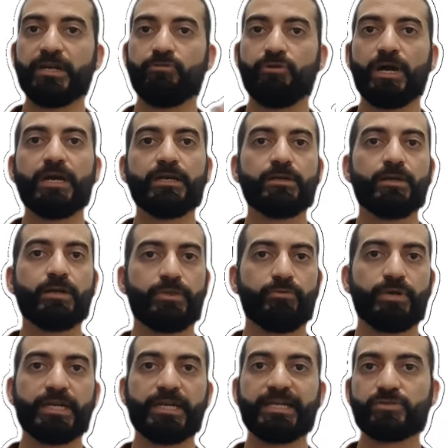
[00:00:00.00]
Find y
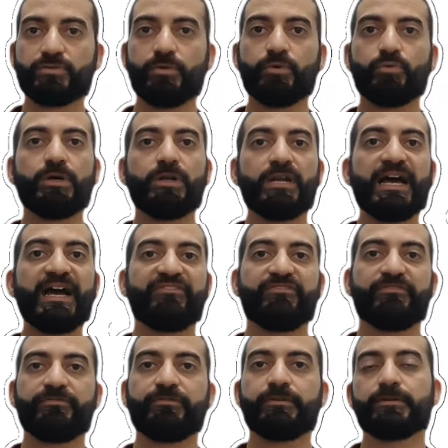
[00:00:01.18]
when x equal
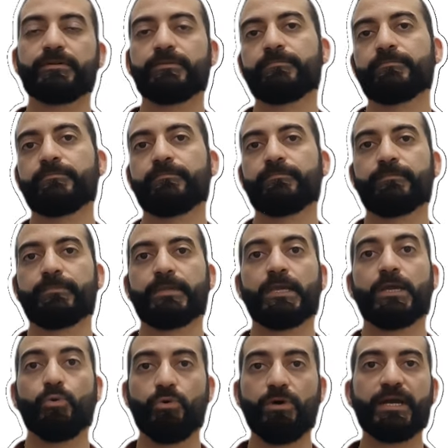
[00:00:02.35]
half.
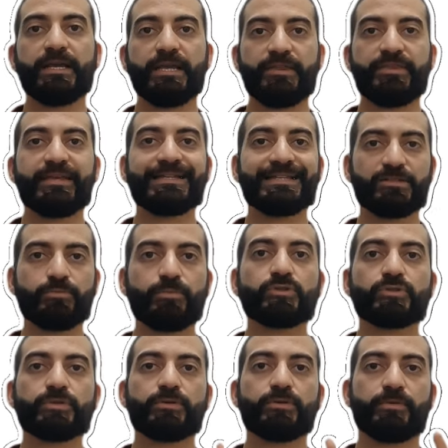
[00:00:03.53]
Y is
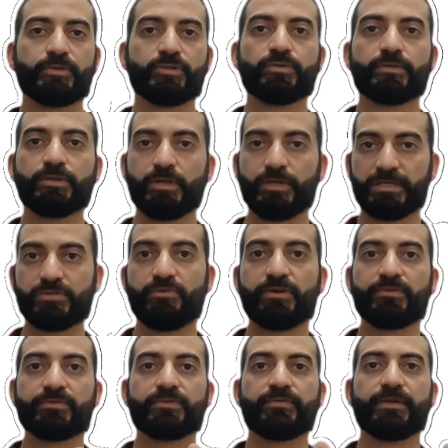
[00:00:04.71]
inversely proportional to
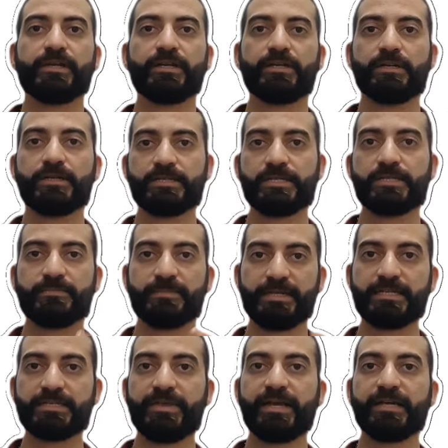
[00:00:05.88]
x square. This
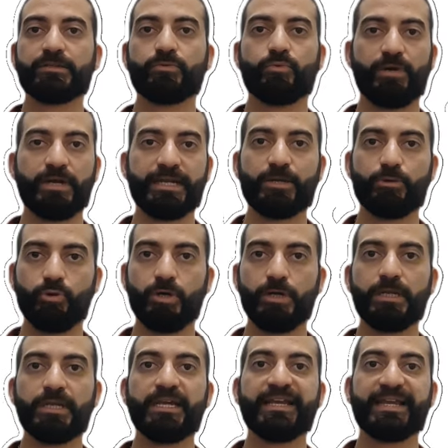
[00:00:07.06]
means that y
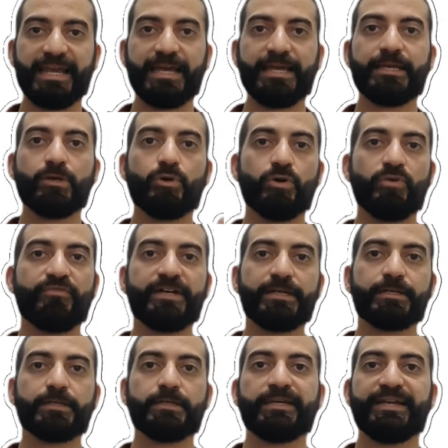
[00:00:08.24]
equal k
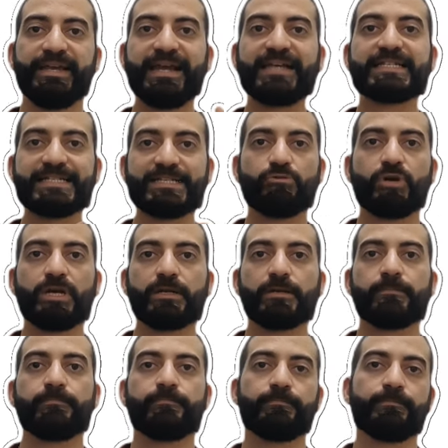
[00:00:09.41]
over x
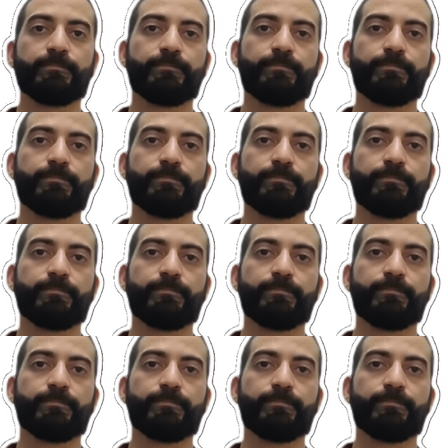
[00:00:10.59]
square.